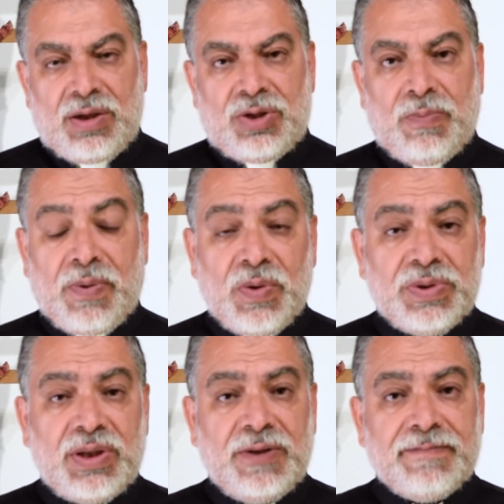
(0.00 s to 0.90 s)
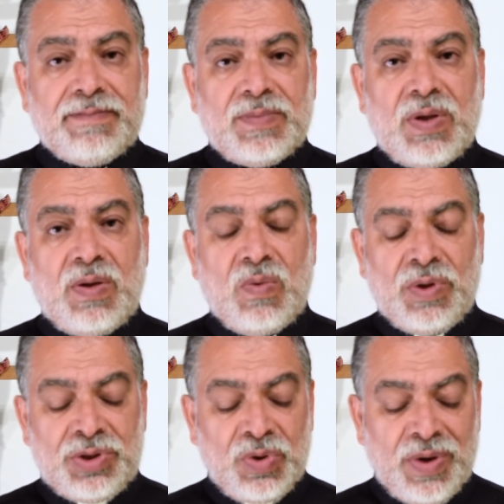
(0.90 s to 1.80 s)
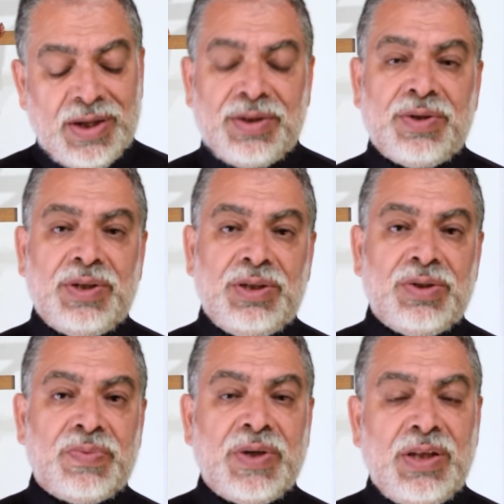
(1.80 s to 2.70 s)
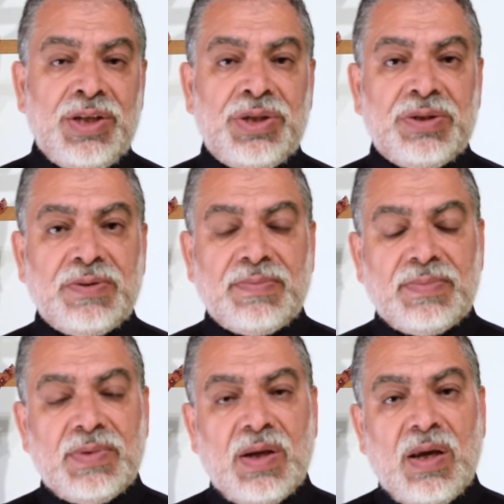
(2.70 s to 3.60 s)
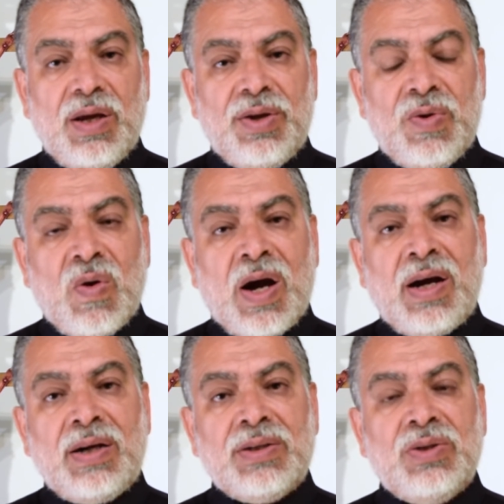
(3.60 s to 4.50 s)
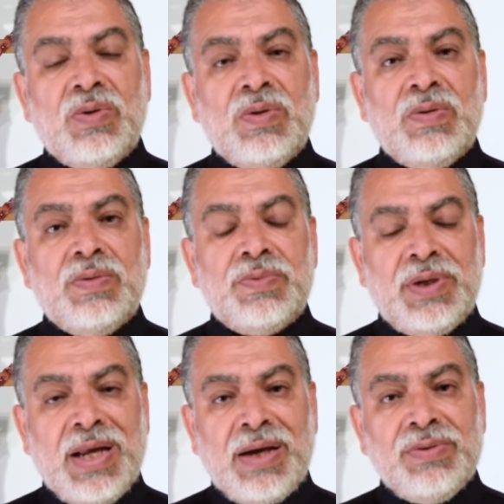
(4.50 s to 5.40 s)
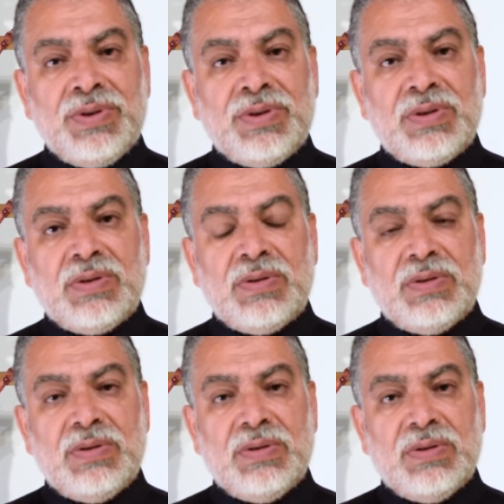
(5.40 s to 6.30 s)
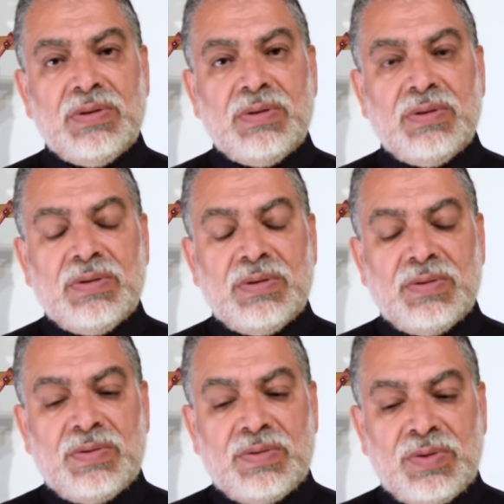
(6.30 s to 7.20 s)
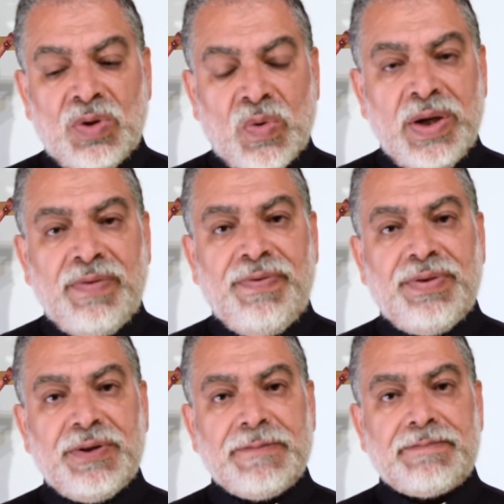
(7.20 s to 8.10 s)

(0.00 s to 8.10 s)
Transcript: Supposedly, when you enter into religion, you are to renounce your wealth.